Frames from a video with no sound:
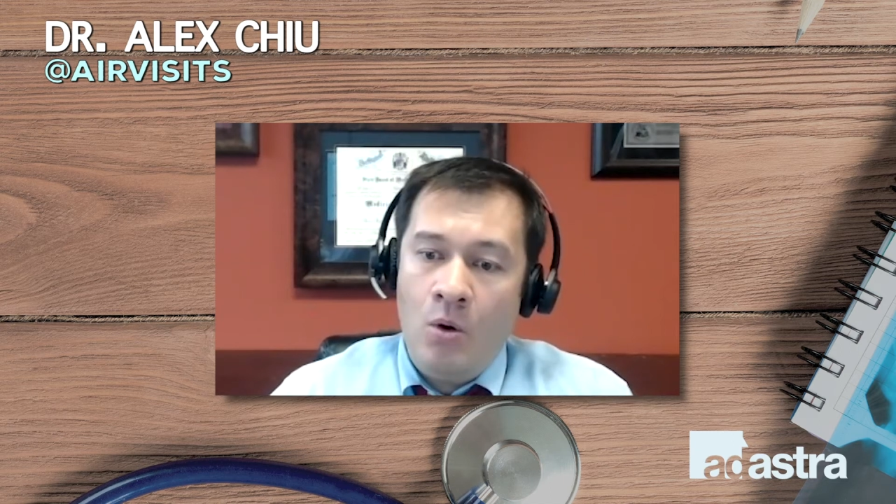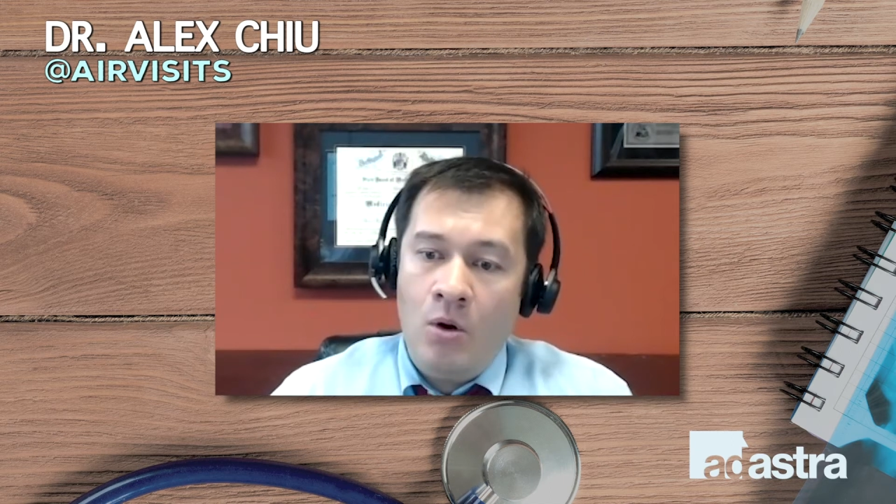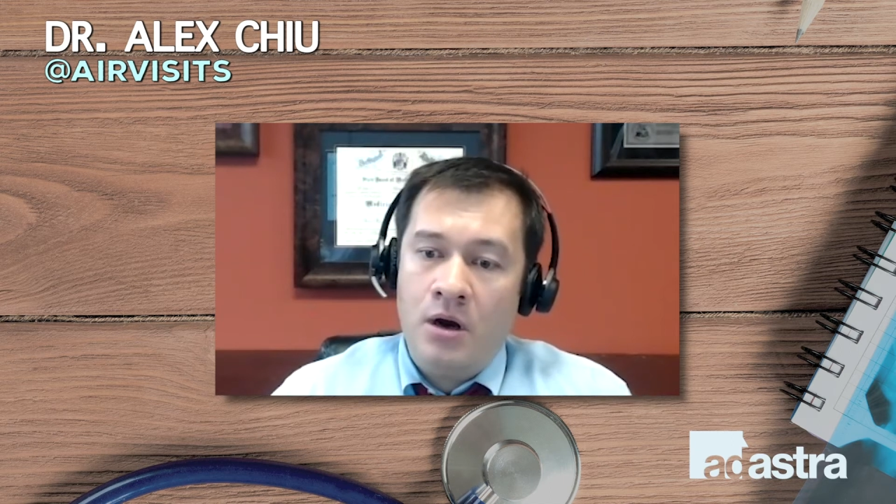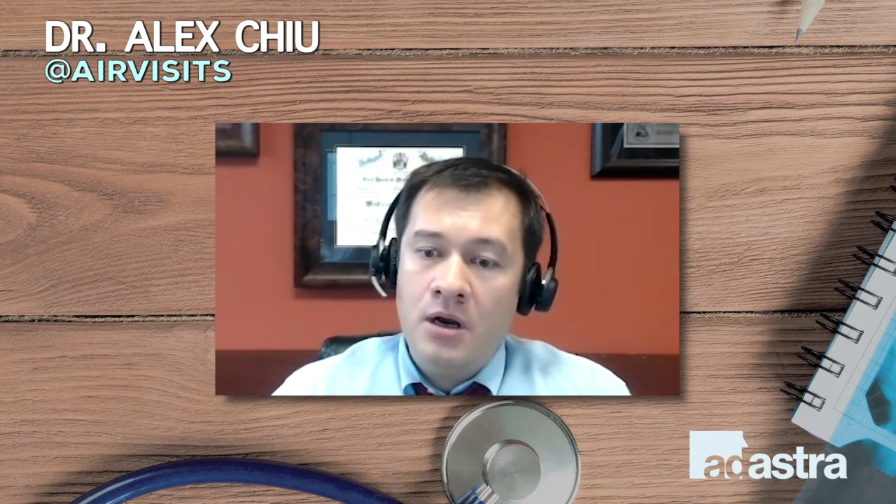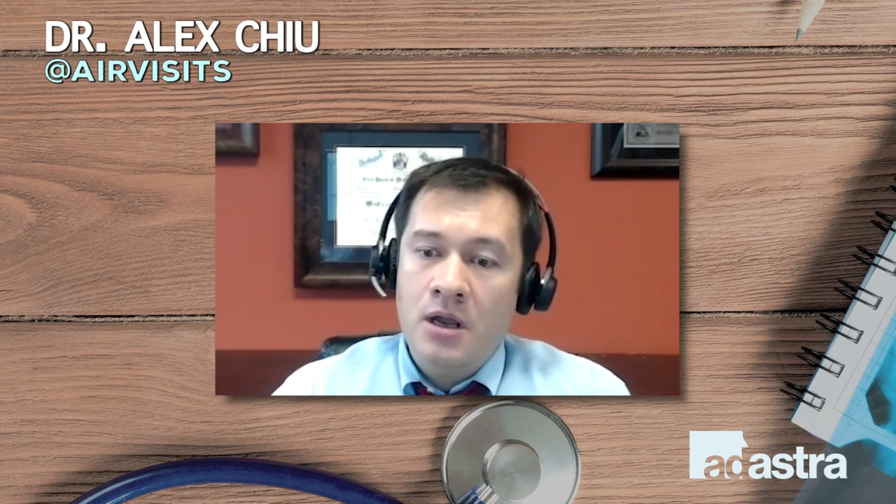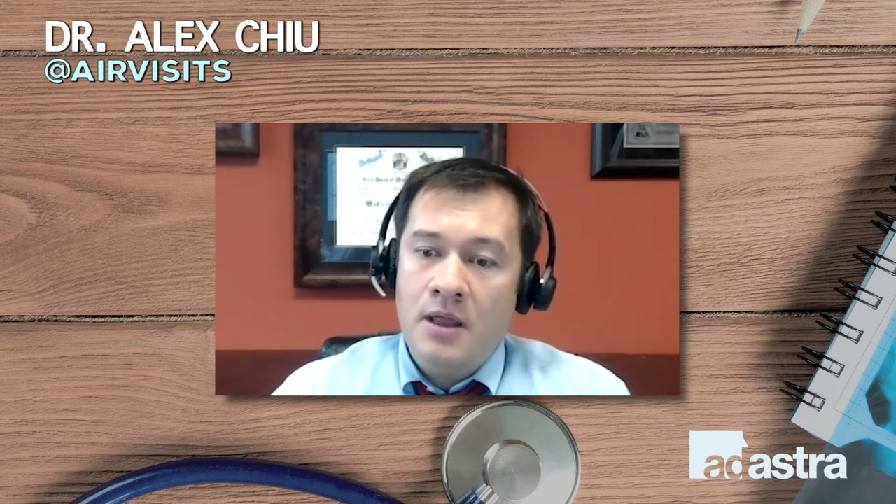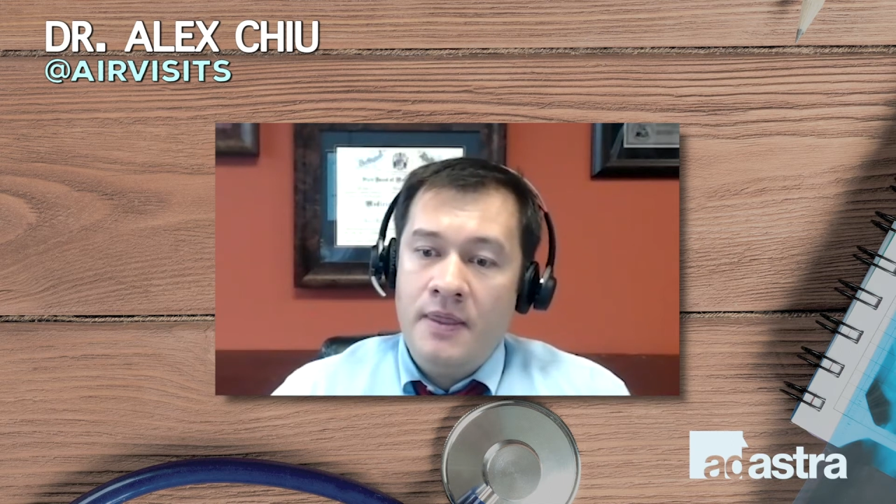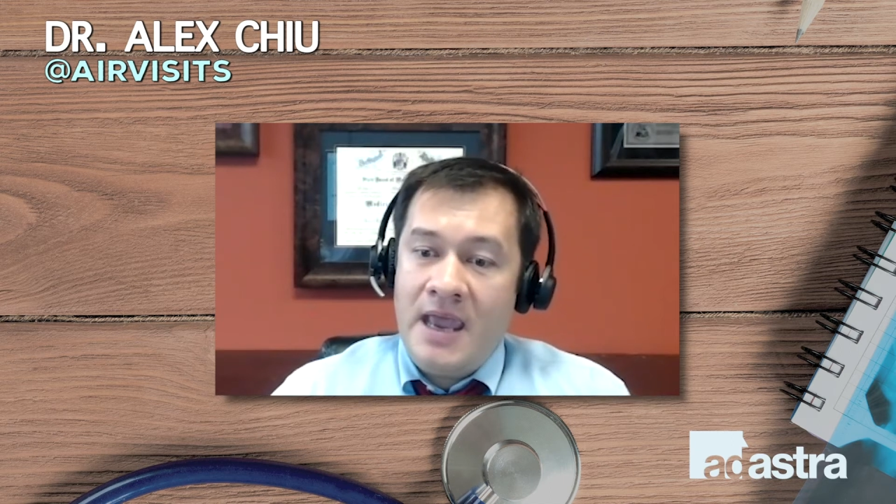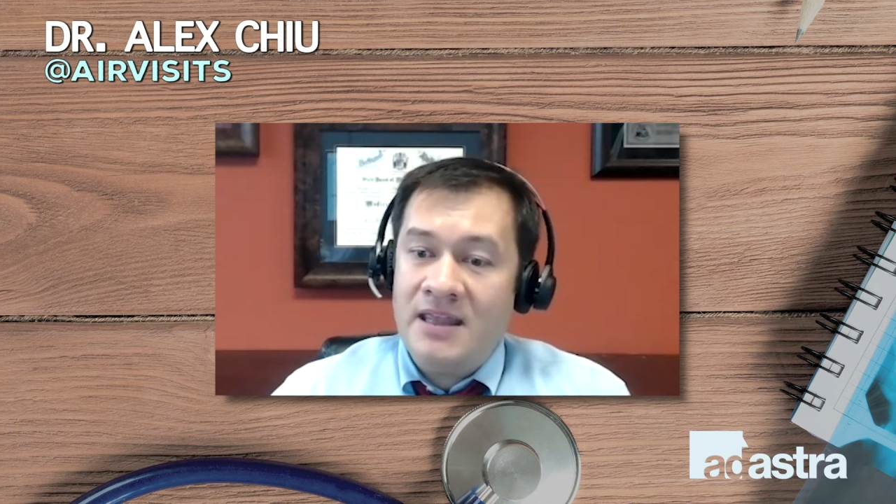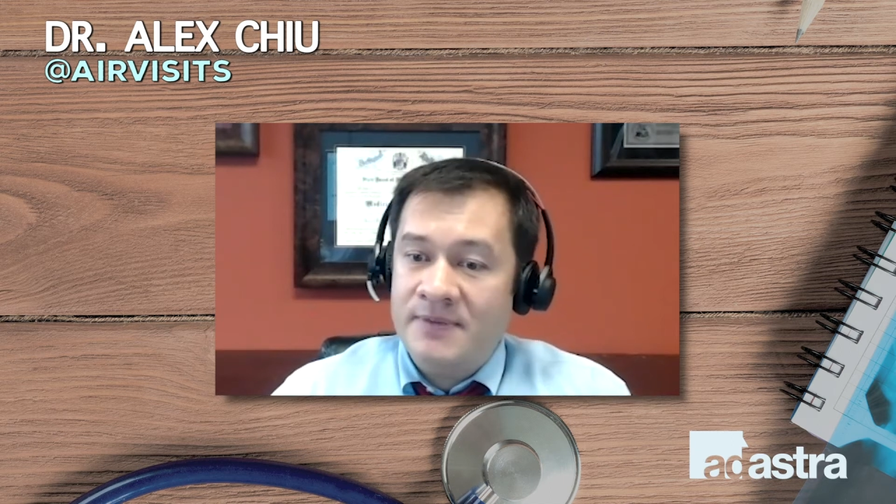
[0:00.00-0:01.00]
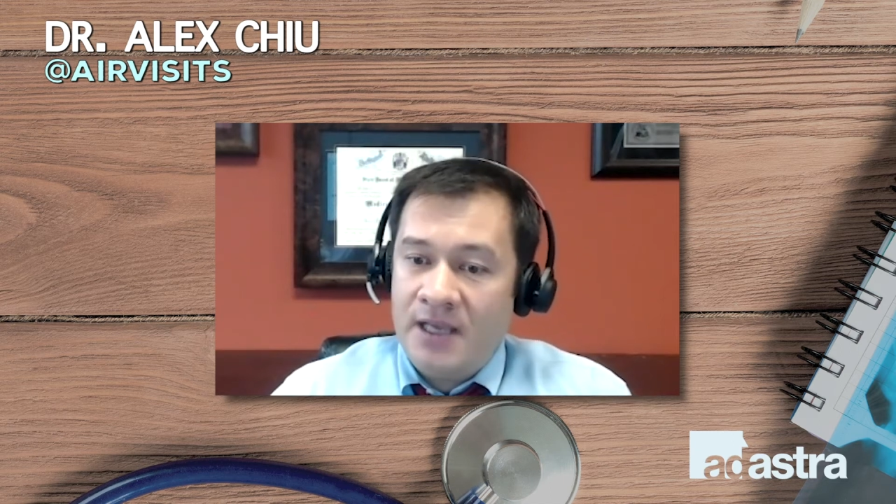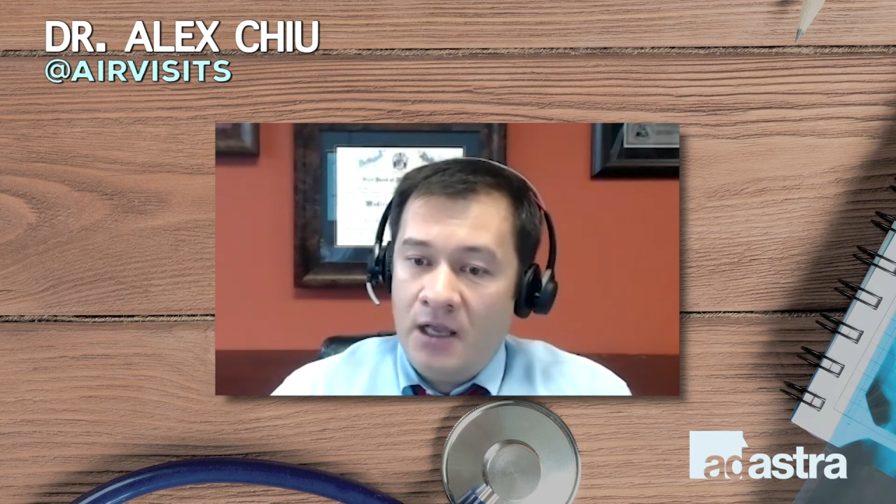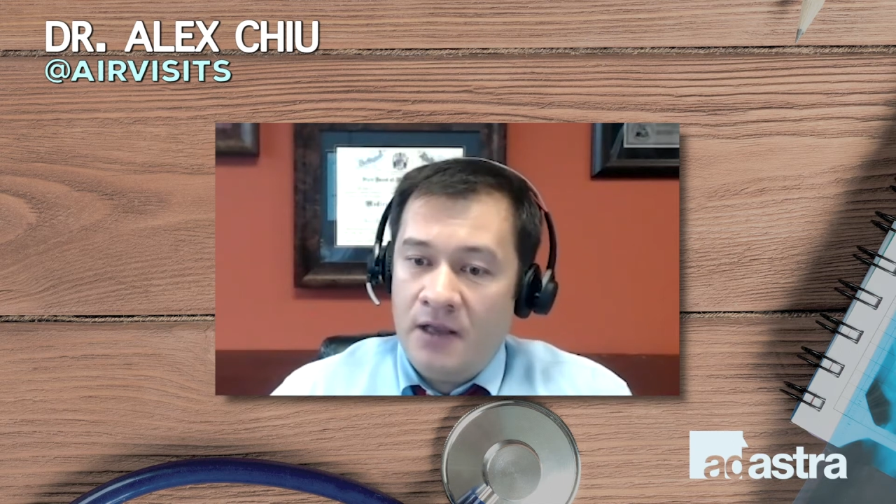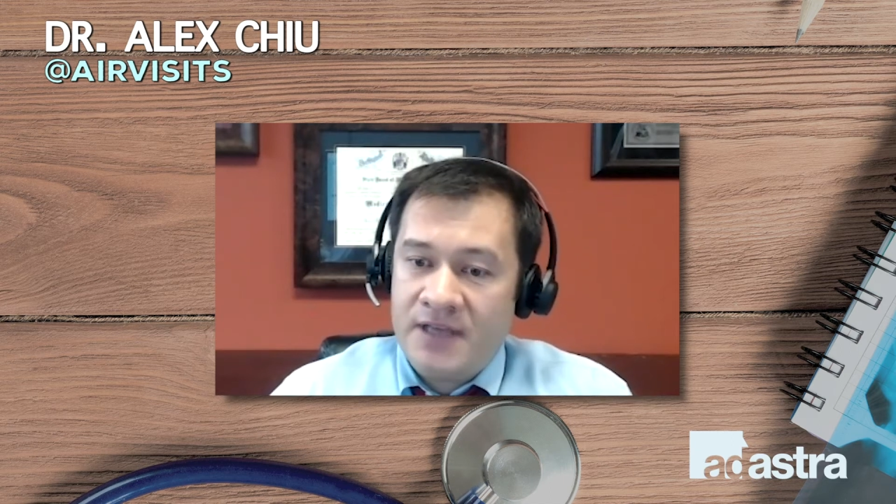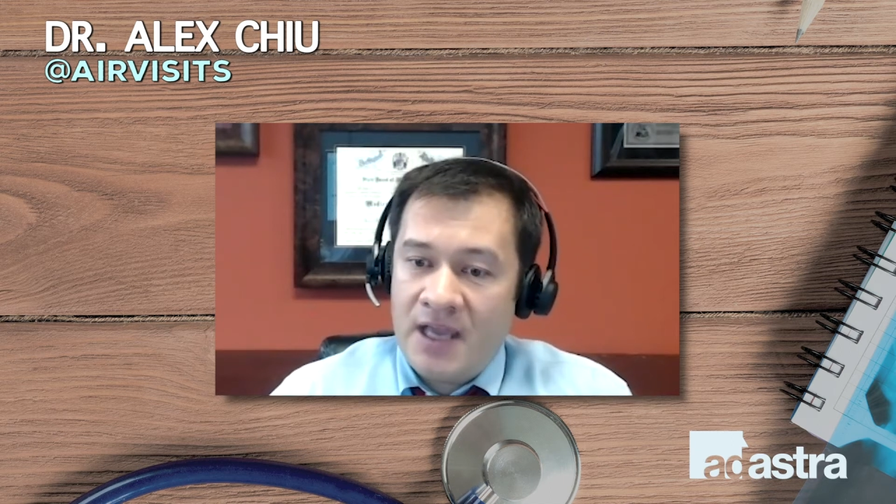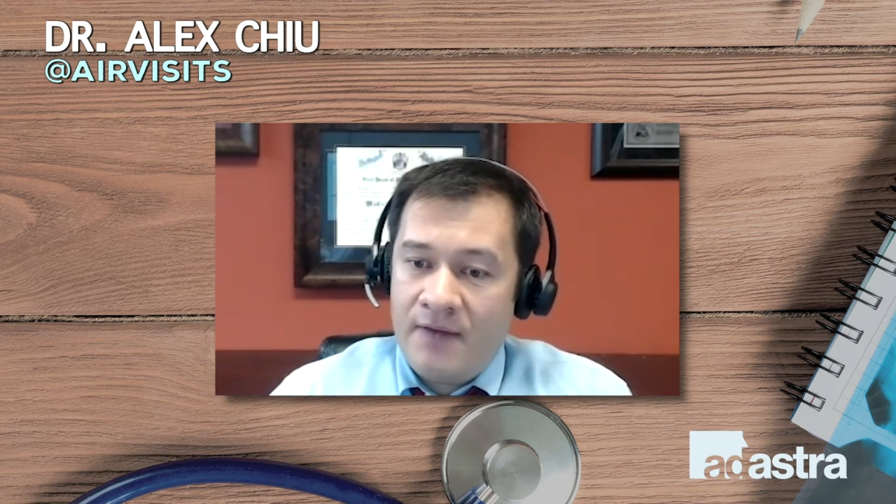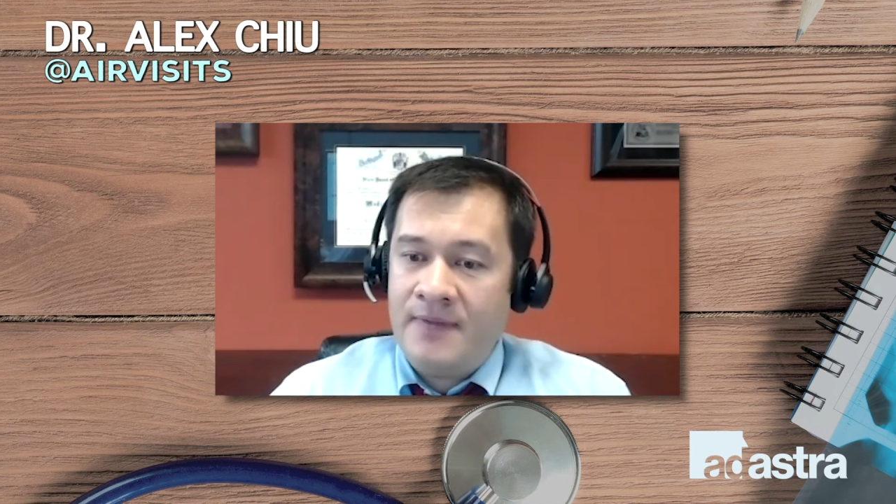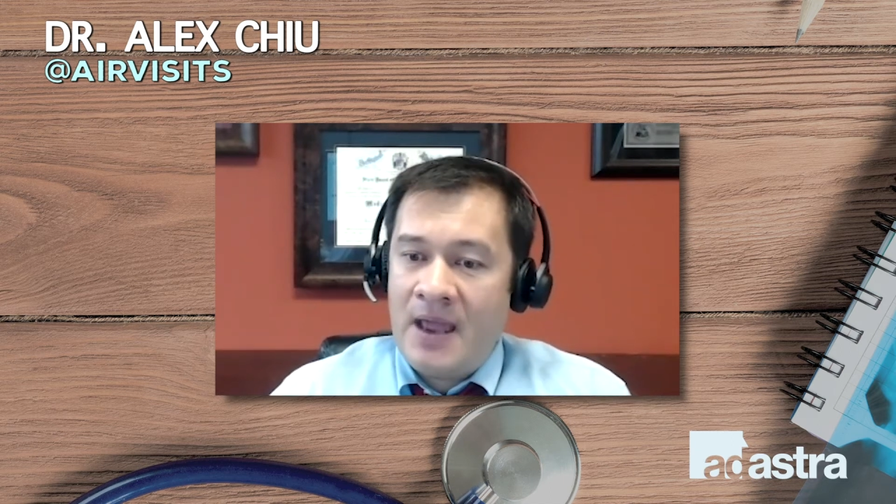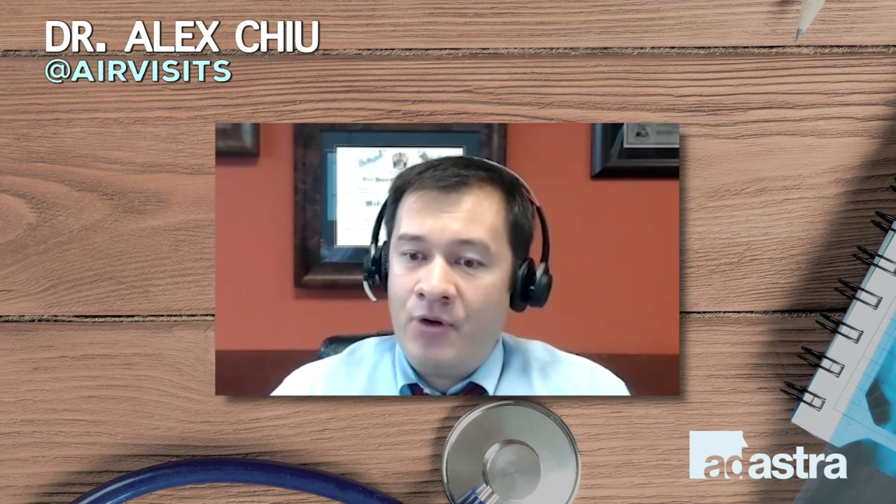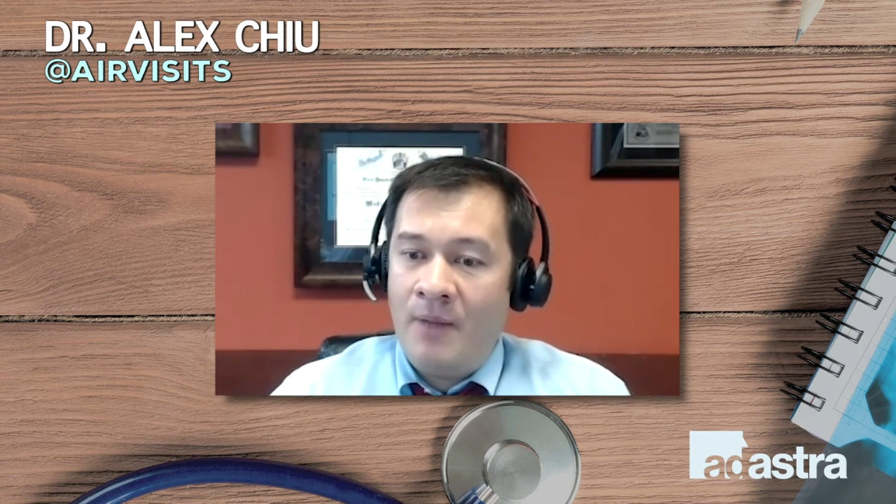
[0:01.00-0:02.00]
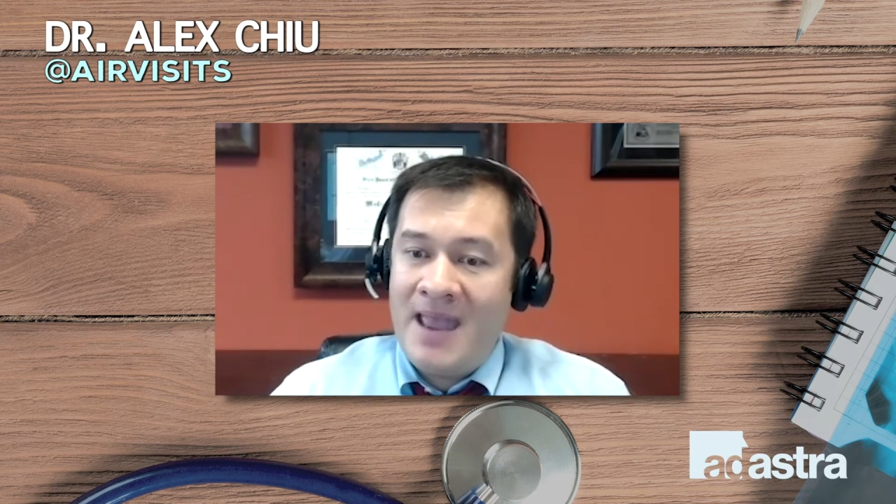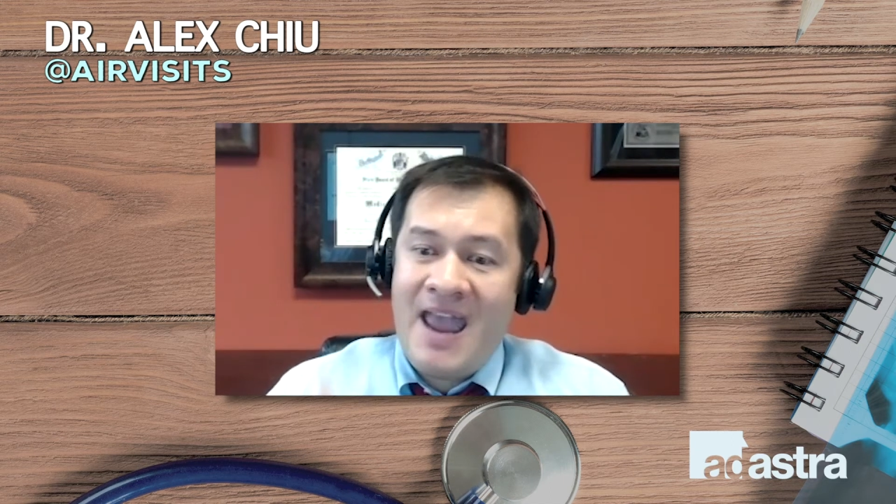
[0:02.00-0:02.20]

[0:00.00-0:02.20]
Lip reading: or they themselves have that problem,